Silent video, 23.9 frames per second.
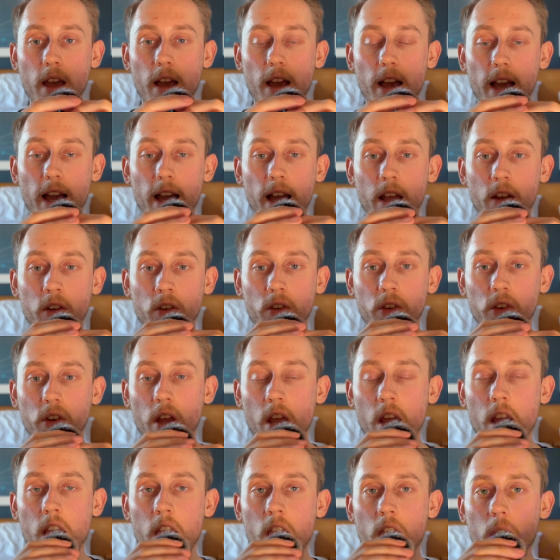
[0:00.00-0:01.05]
And
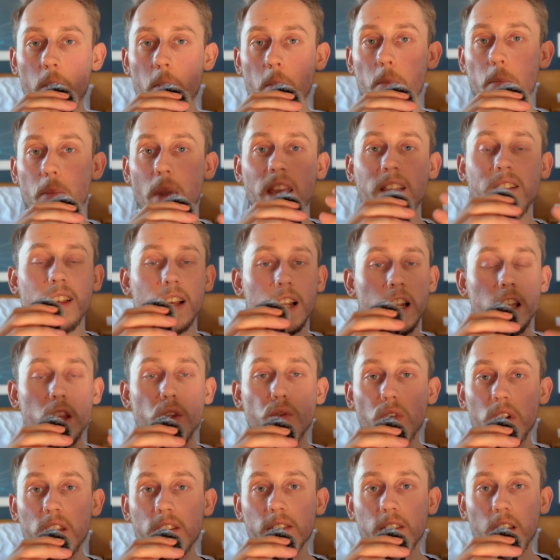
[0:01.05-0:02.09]
basically,
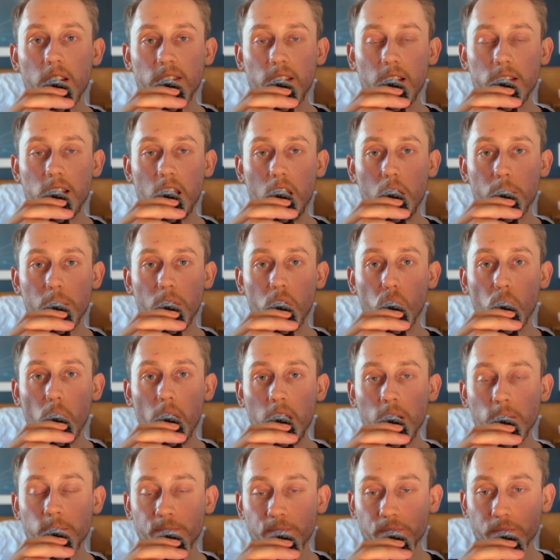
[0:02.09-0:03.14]
the reason I set it up this
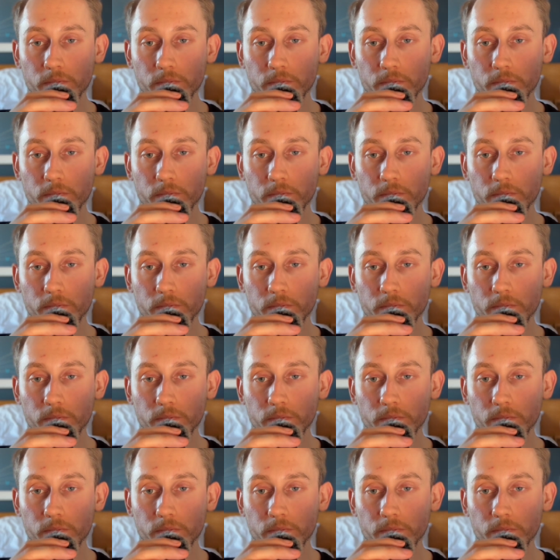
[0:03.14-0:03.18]
way